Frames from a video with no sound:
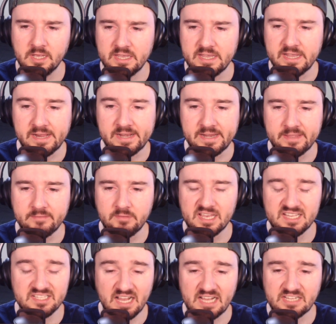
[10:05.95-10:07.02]
Heaney, his
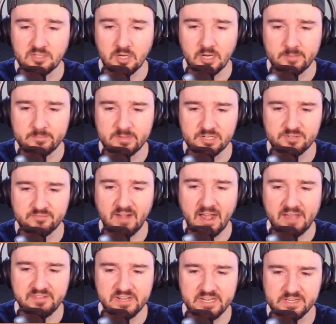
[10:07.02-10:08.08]
last start, he pitched five
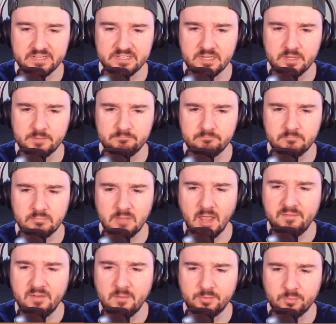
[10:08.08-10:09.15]
innings, gave
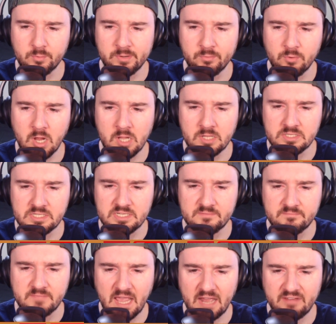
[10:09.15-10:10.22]
up three runs,
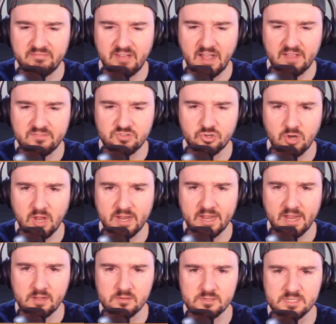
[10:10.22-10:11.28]
had five
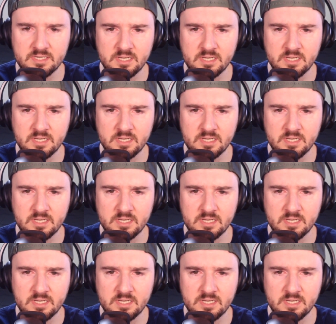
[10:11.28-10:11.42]
strikeouts.